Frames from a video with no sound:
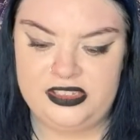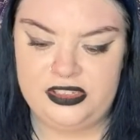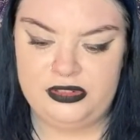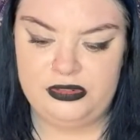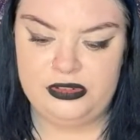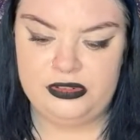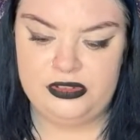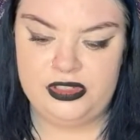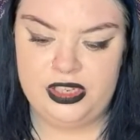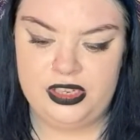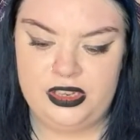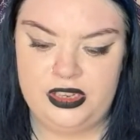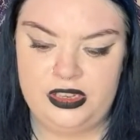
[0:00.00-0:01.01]
Do not
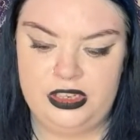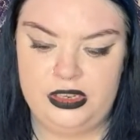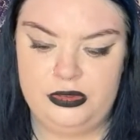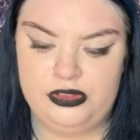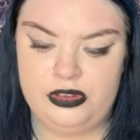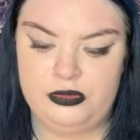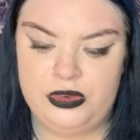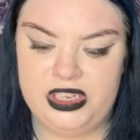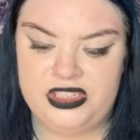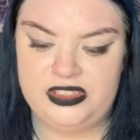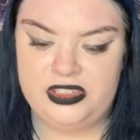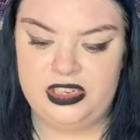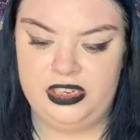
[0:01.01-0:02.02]
use on wet
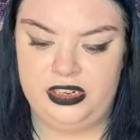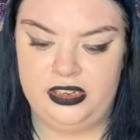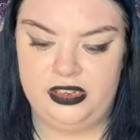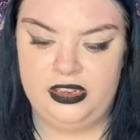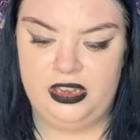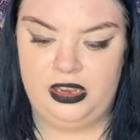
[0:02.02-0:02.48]
skin.